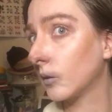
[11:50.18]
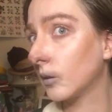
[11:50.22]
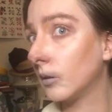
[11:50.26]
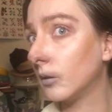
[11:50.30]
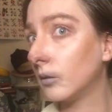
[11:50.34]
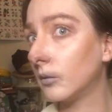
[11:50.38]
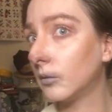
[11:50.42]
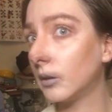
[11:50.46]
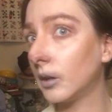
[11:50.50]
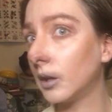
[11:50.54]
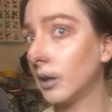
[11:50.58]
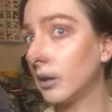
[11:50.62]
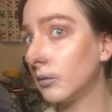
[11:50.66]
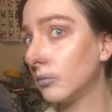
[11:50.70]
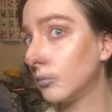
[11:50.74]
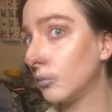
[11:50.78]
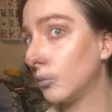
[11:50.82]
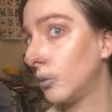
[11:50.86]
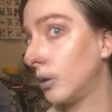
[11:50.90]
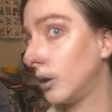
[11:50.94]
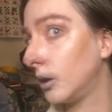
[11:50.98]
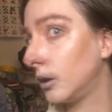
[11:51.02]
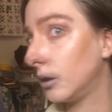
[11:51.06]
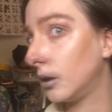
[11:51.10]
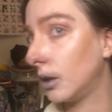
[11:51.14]
Okay,
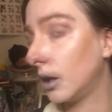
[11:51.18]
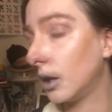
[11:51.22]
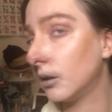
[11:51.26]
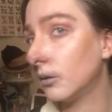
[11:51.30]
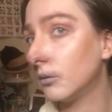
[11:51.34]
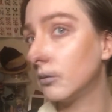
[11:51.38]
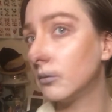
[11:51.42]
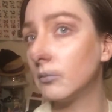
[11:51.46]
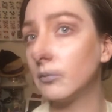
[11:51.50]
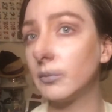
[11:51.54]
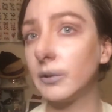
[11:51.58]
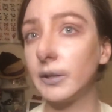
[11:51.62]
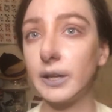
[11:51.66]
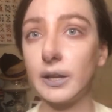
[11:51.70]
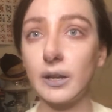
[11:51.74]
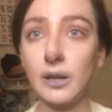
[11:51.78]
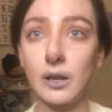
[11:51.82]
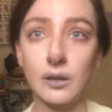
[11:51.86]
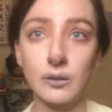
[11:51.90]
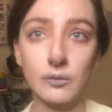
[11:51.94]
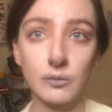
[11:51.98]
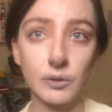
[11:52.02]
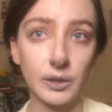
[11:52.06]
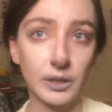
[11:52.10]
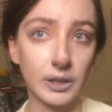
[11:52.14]
well, I don't plan on
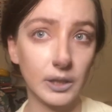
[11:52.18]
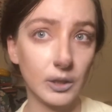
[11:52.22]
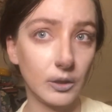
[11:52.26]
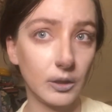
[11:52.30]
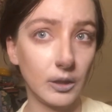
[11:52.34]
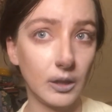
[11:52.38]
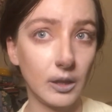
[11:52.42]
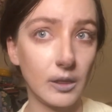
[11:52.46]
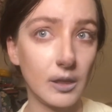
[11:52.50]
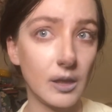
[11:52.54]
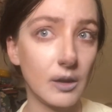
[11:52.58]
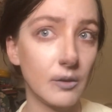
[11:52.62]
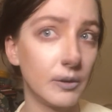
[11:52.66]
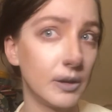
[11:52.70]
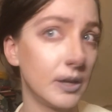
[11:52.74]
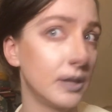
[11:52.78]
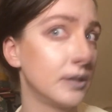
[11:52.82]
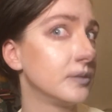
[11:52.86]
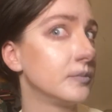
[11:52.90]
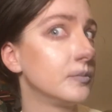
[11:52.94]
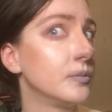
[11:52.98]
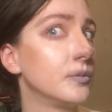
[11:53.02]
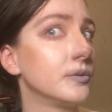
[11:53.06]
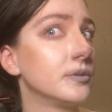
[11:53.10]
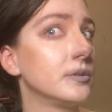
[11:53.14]
really looking that way. It's
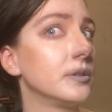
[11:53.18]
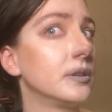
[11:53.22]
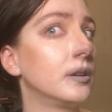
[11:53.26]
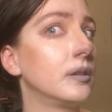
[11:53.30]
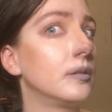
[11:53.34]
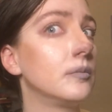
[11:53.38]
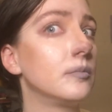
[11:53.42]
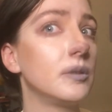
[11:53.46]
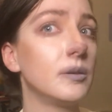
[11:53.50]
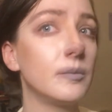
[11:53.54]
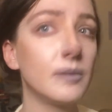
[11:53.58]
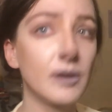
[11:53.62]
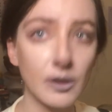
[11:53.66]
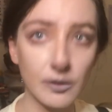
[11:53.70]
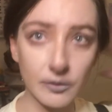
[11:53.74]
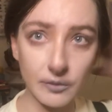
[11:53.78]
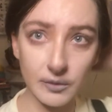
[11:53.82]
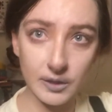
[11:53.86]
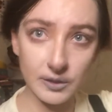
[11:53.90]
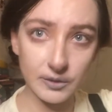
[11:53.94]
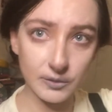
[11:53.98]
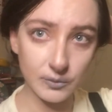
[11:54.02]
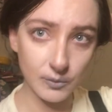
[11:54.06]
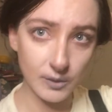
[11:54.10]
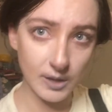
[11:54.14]
mostly gonna be about
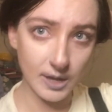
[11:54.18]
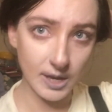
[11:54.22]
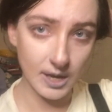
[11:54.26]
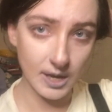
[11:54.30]
this way